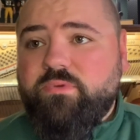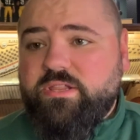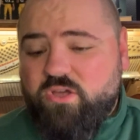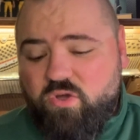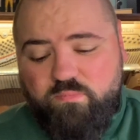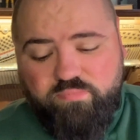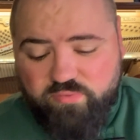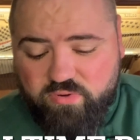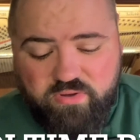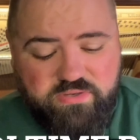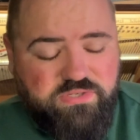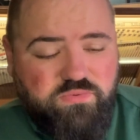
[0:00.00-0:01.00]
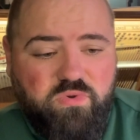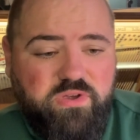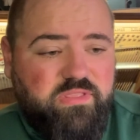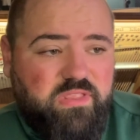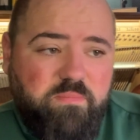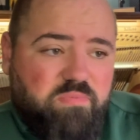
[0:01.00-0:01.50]
We know Brooks,
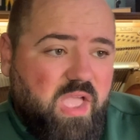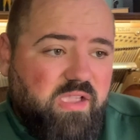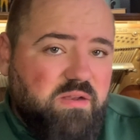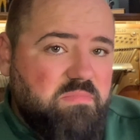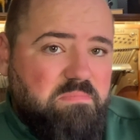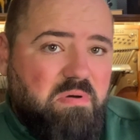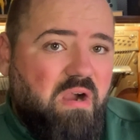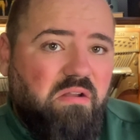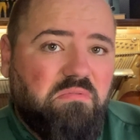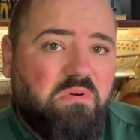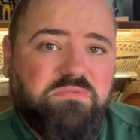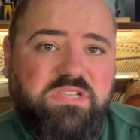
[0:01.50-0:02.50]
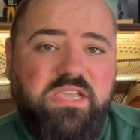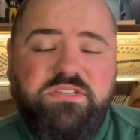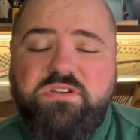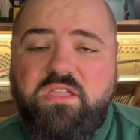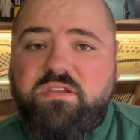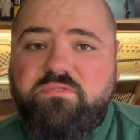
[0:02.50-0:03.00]
Wooden, they're probably going to be part of the
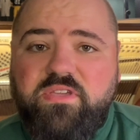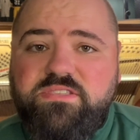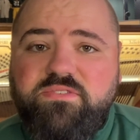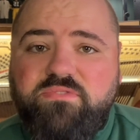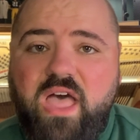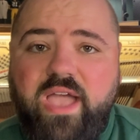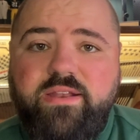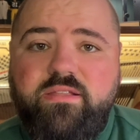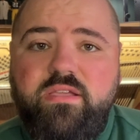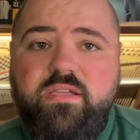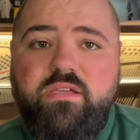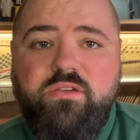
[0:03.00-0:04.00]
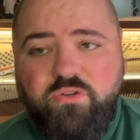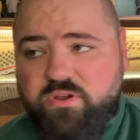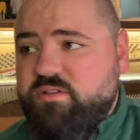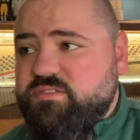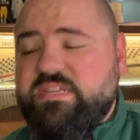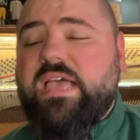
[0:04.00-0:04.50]
rotation on the defensive line.
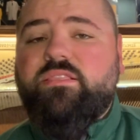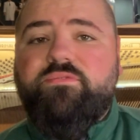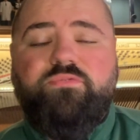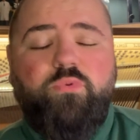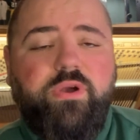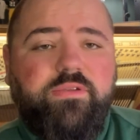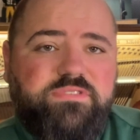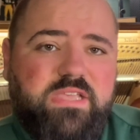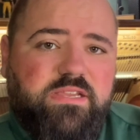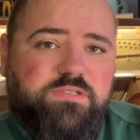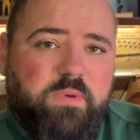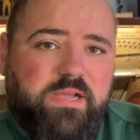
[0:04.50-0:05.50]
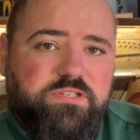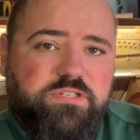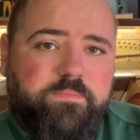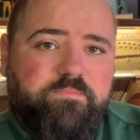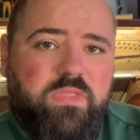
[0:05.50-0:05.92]
Gutekunst and LaFleur have said as much.